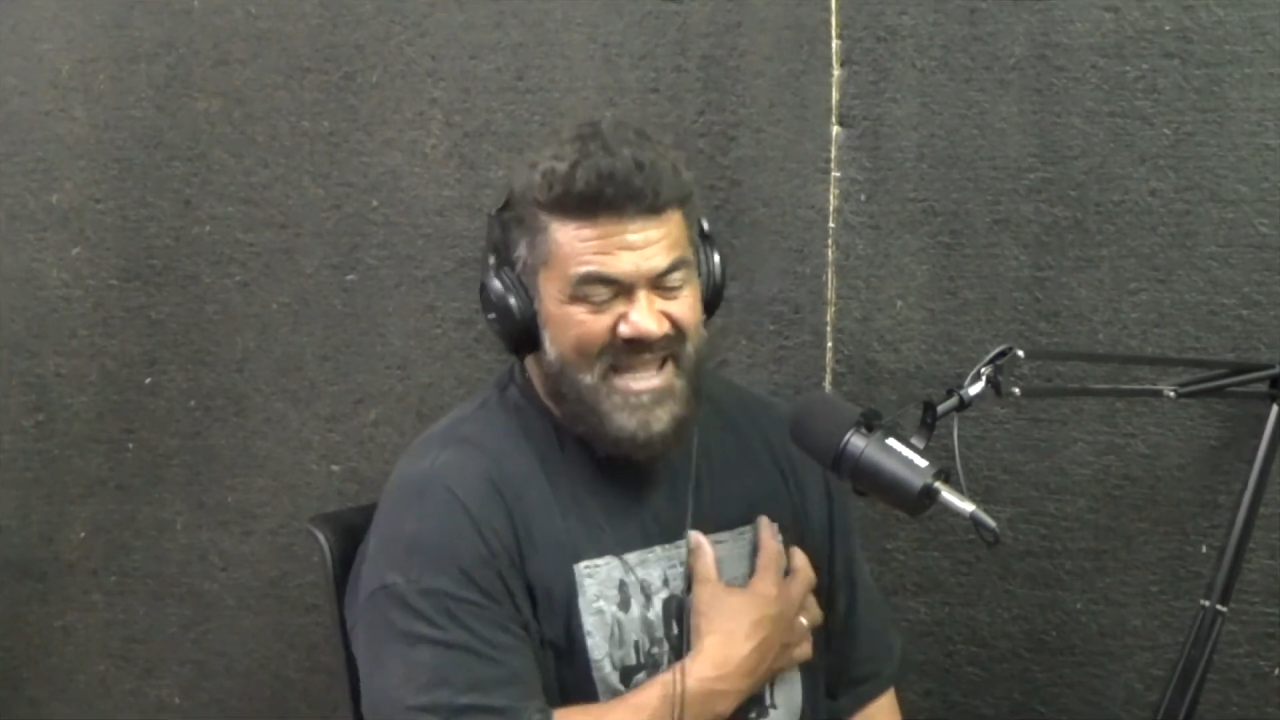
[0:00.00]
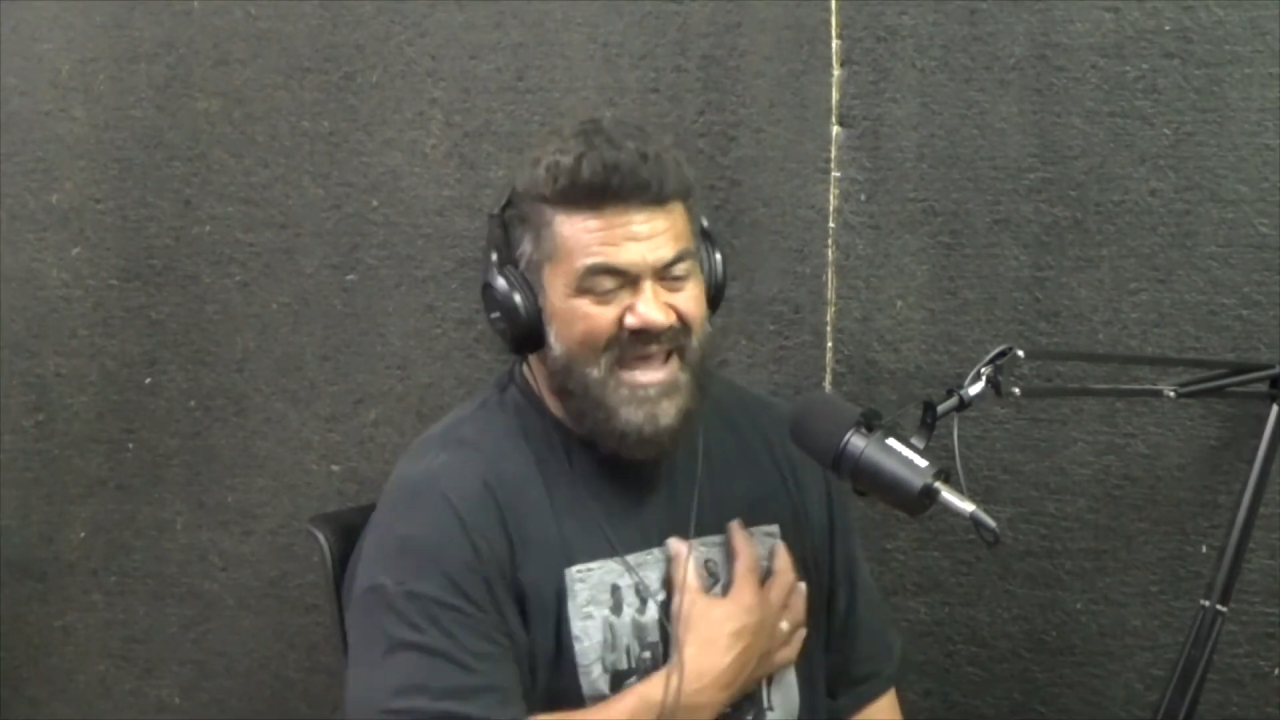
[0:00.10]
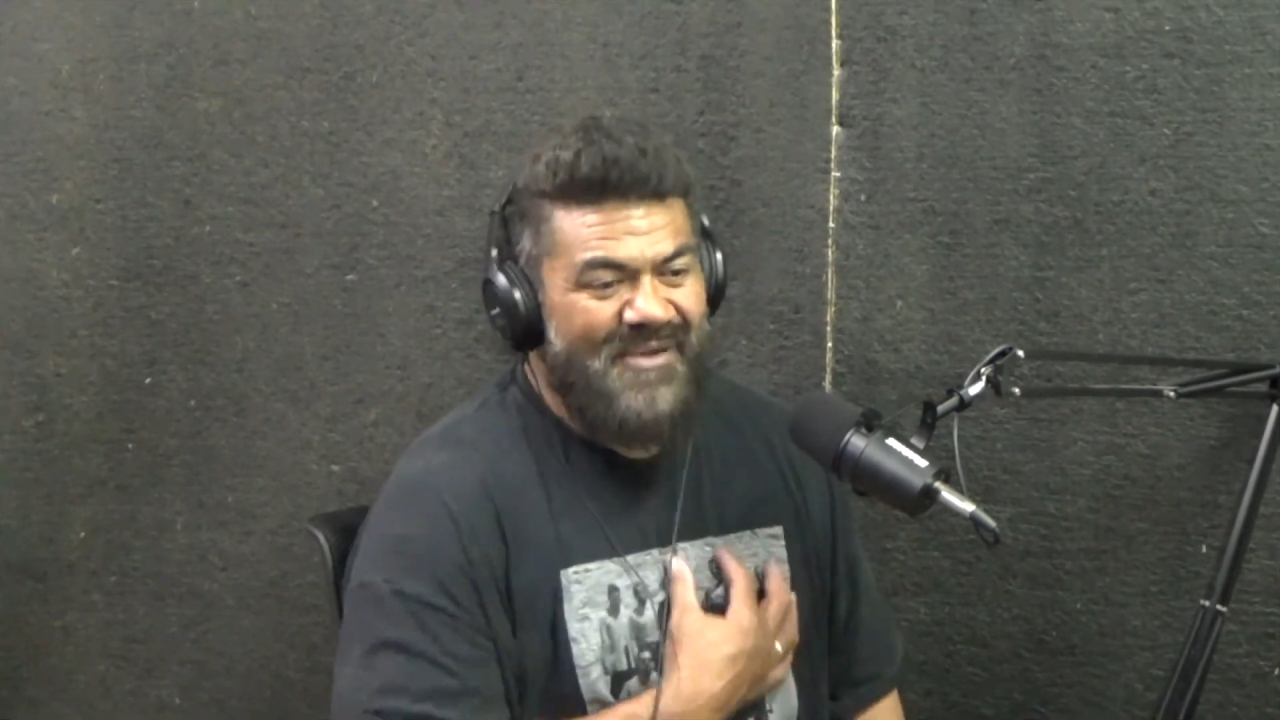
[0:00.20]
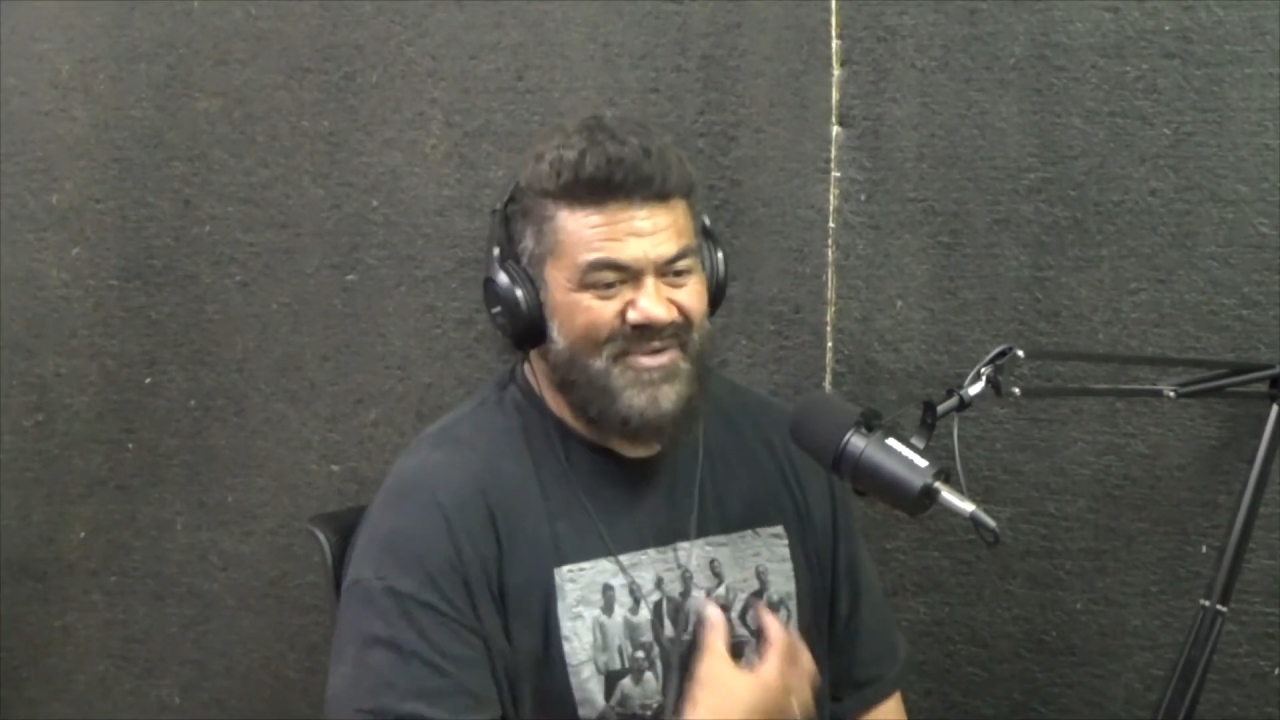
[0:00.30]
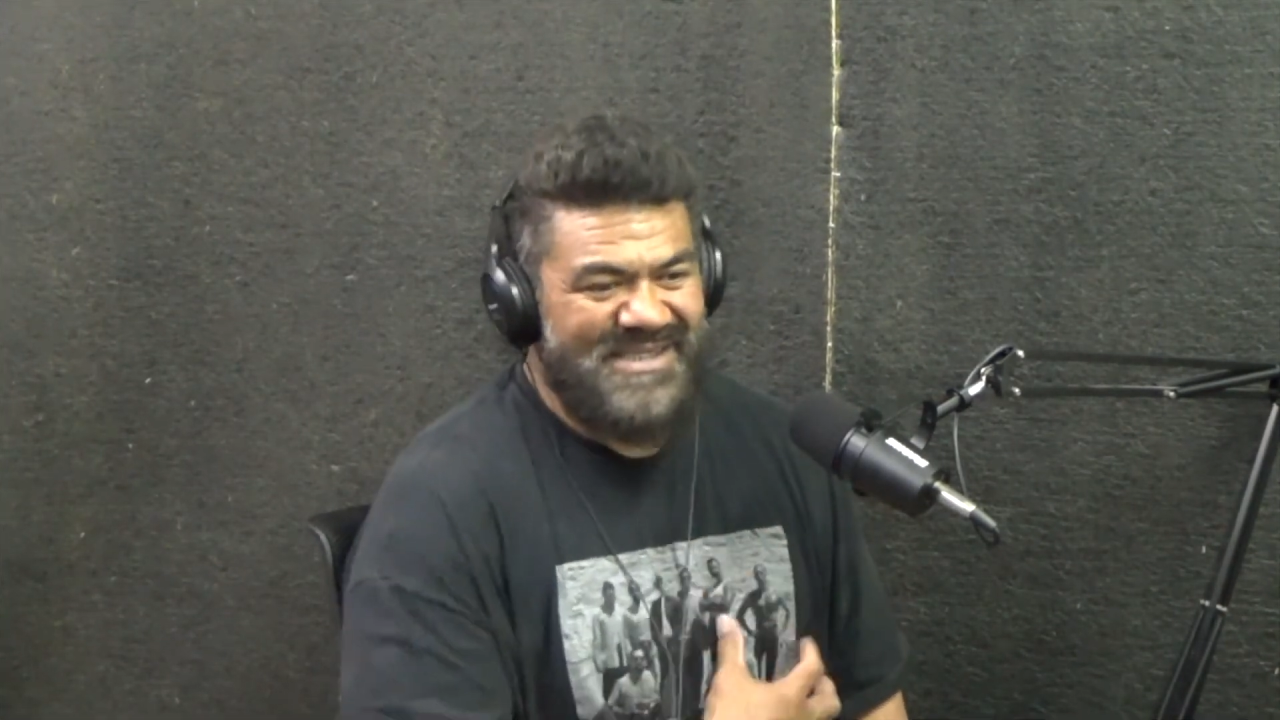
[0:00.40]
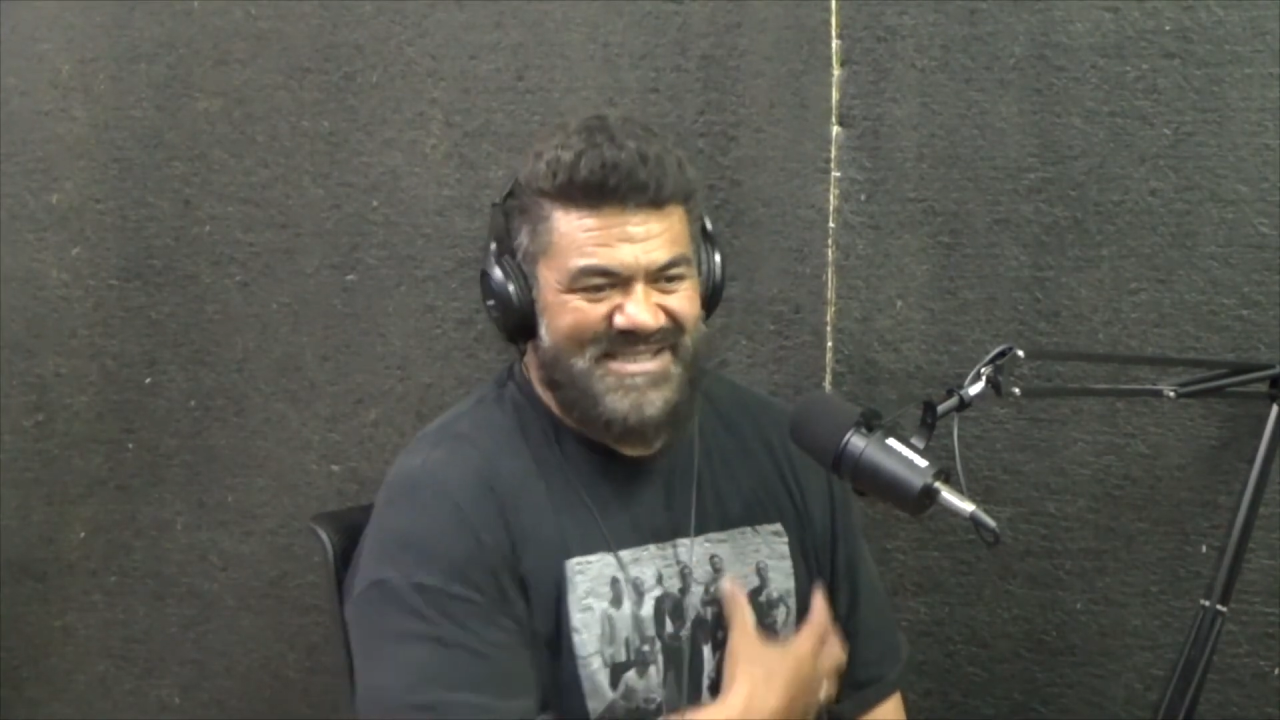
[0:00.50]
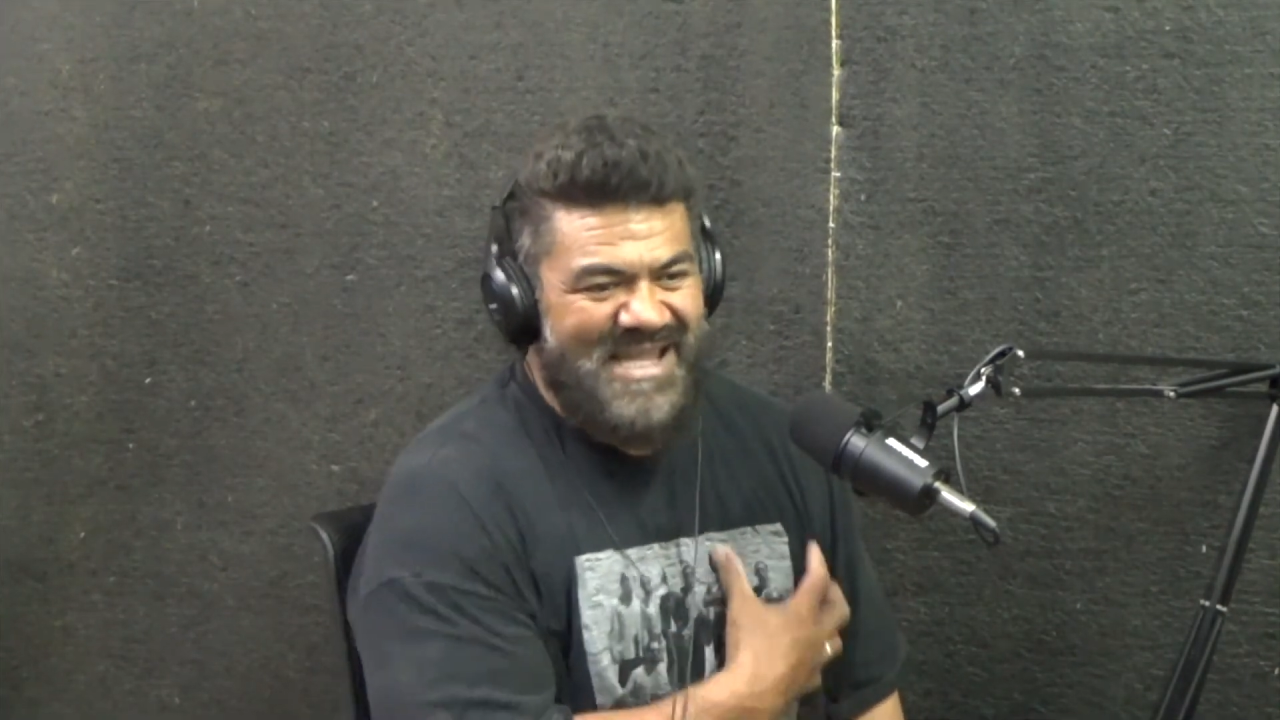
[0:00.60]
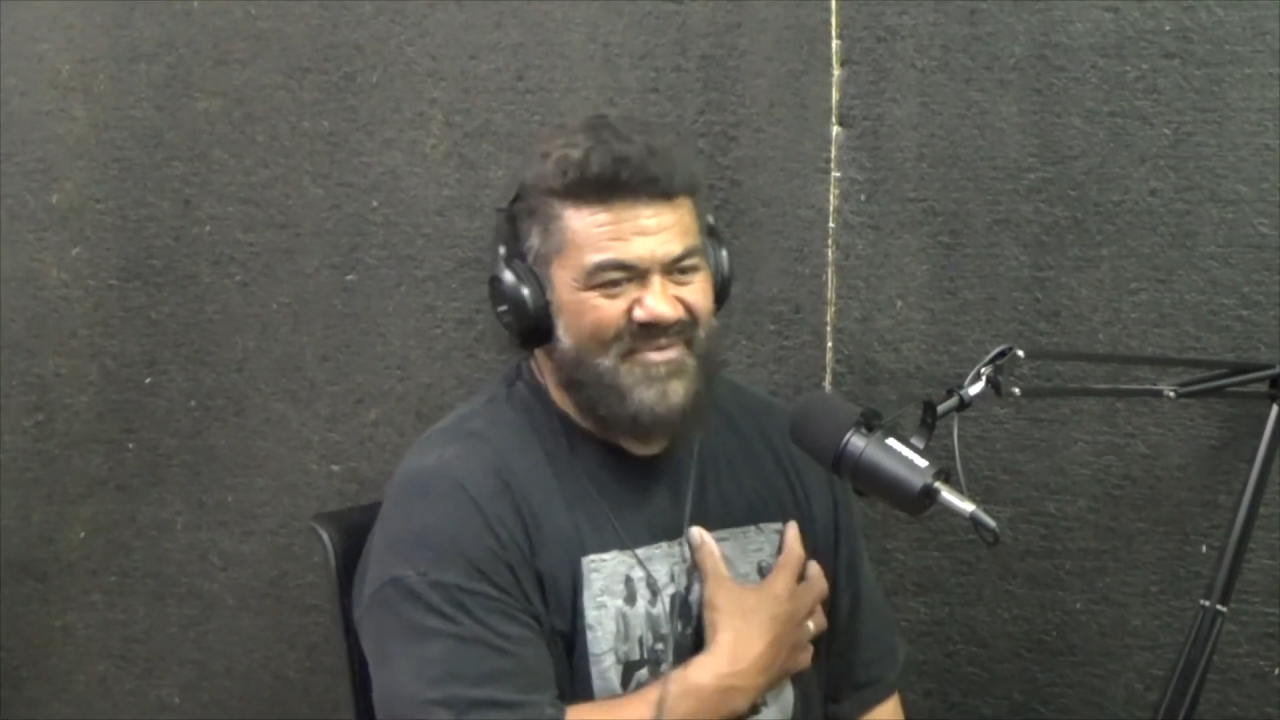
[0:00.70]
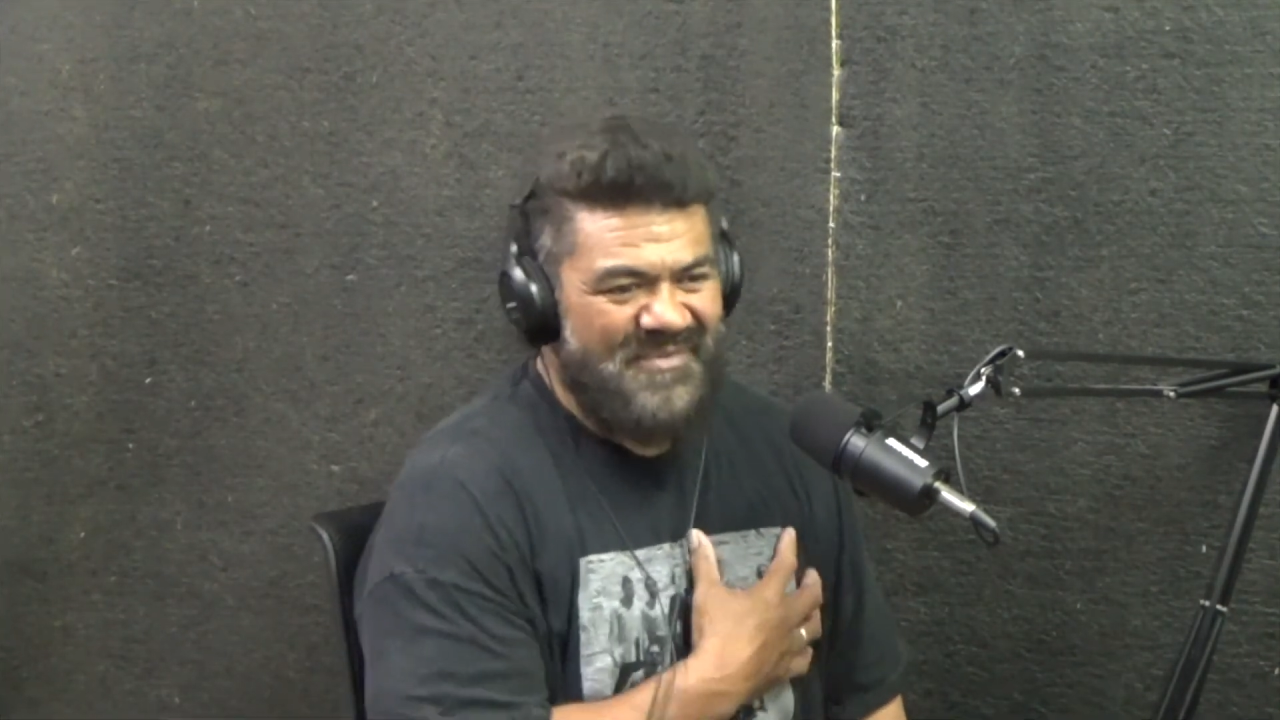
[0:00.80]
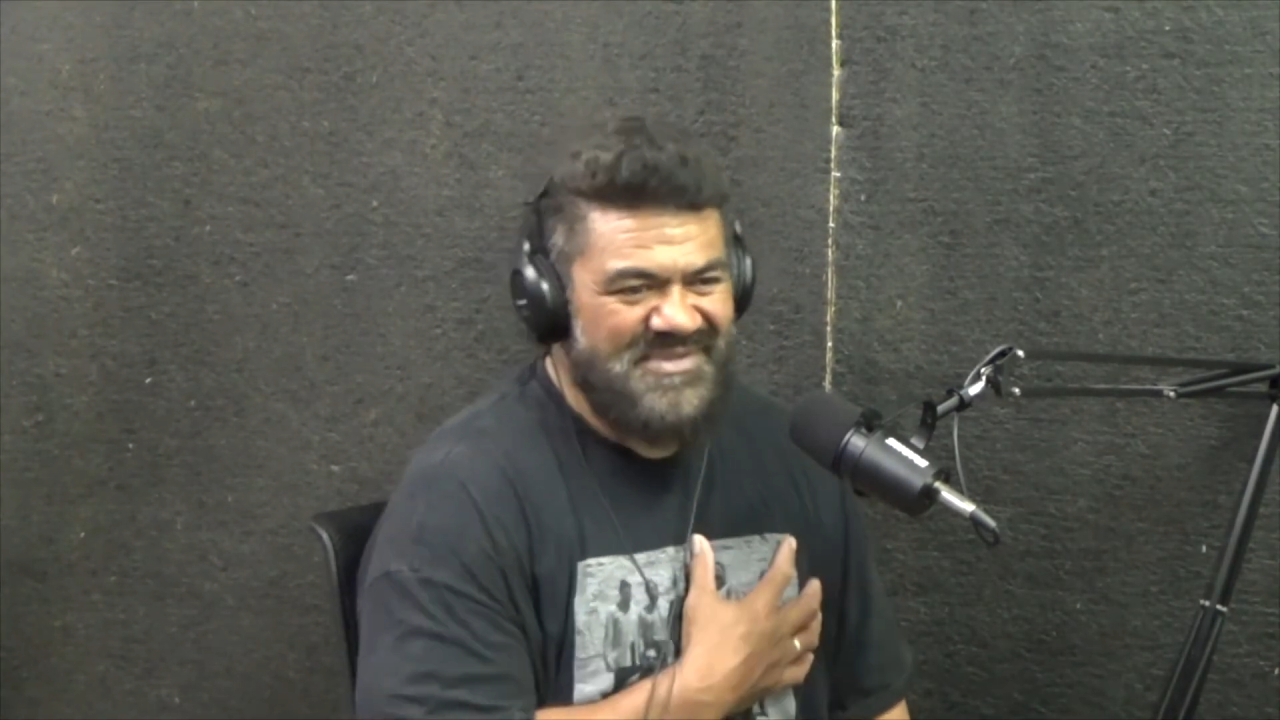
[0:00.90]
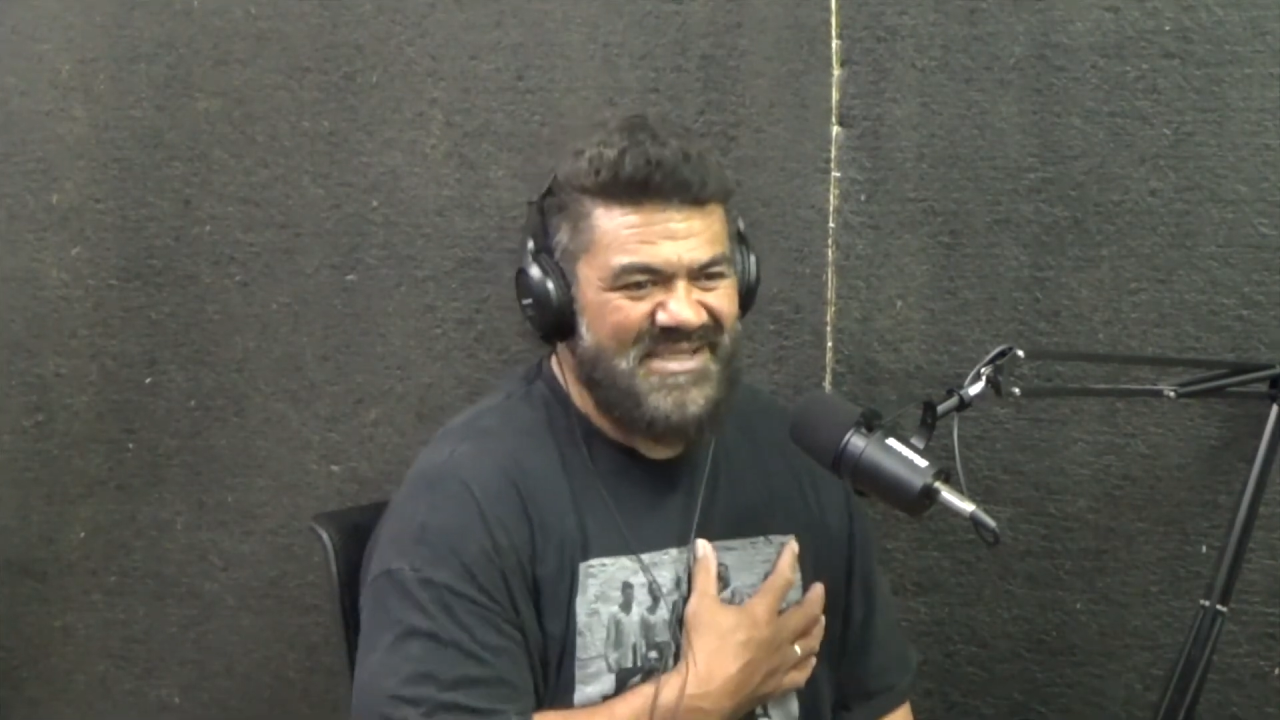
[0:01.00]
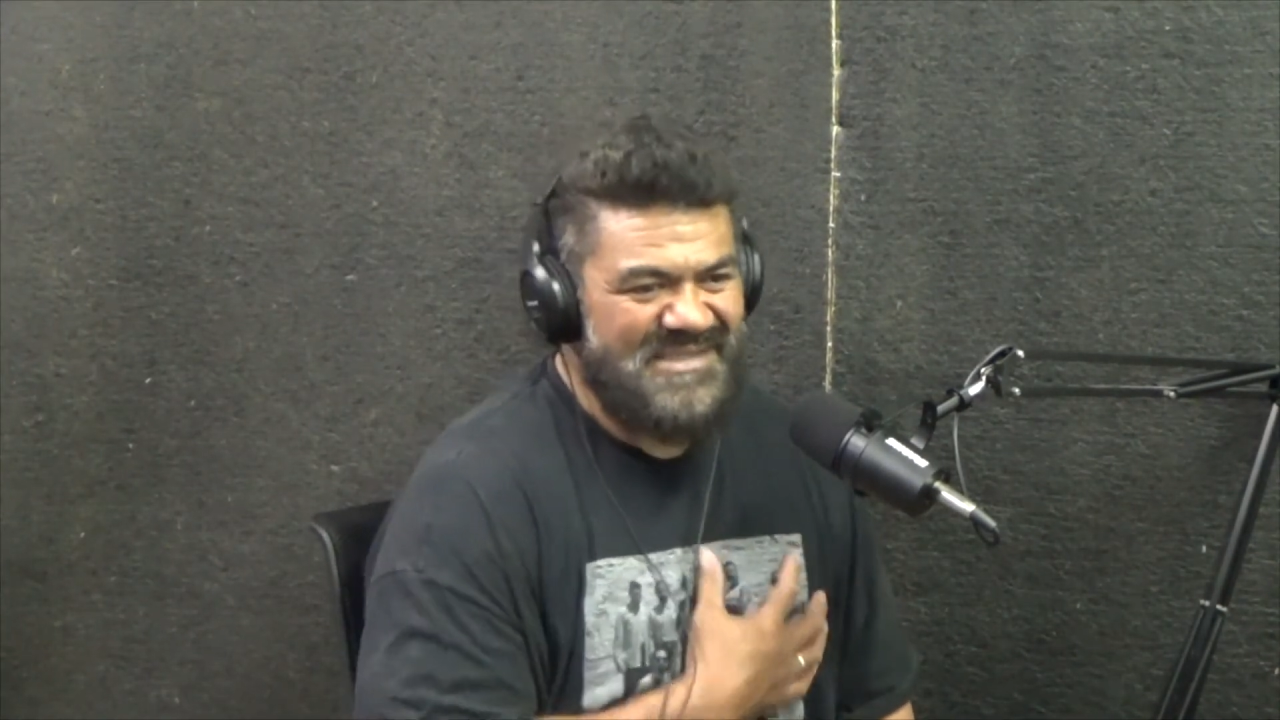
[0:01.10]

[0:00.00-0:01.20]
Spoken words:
what the star represents.